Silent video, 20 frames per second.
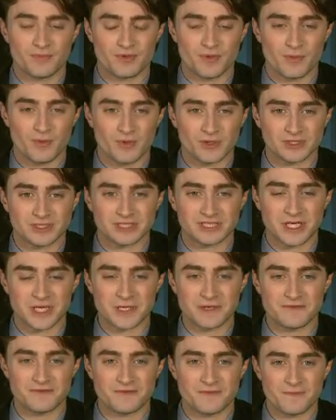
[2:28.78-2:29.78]
what's
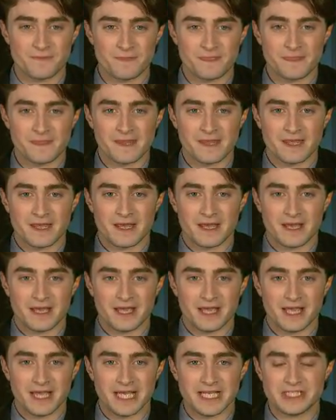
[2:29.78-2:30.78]
kind of
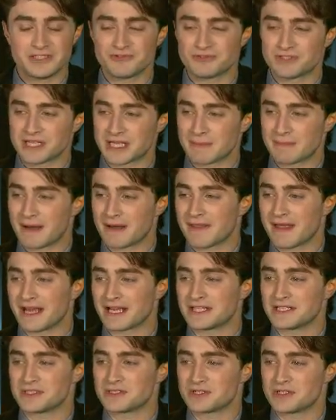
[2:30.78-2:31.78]
interesting about that,
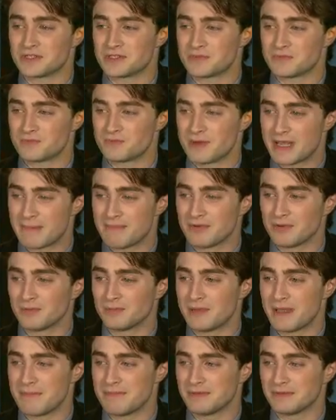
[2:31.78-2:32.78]
because people
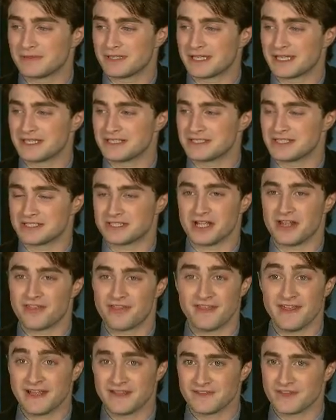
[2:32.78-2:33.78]
think it's just a
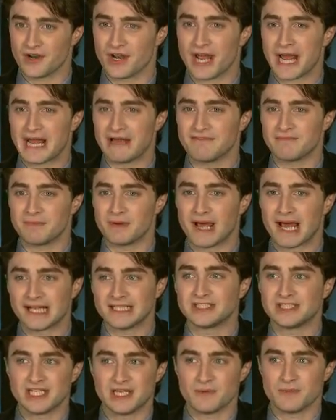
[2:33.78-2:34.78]
thing that I have, but
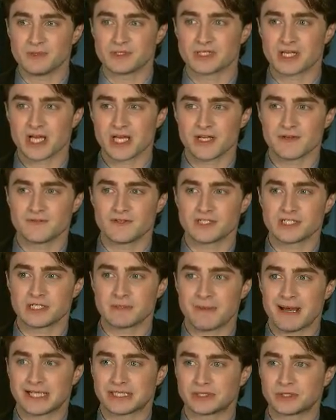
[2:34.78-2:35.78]
actually it was kind of just a
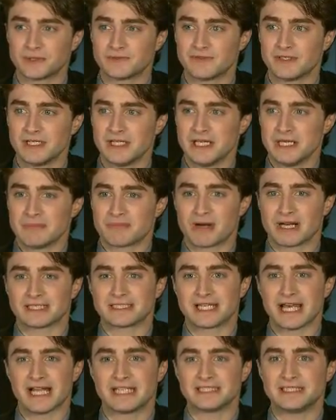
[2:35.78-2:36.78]
matter of
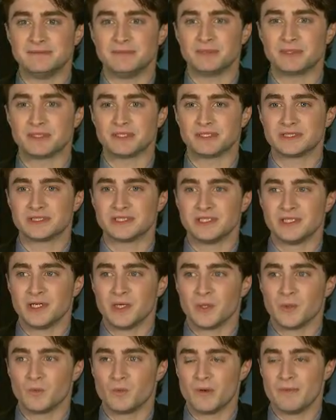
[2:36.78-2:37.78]
practicality, because
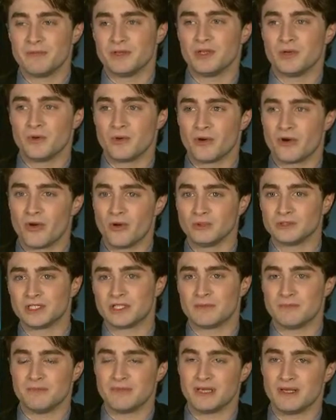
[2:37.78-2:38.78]
women who were older
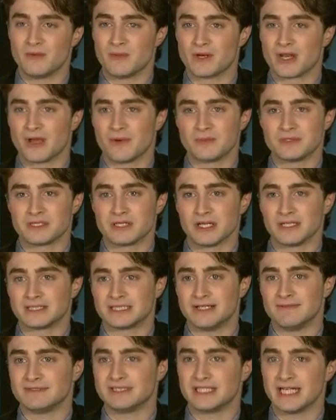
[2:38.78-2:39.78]
than me when I was like
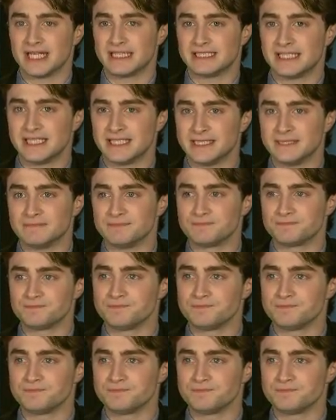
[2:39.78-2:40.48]
17, 18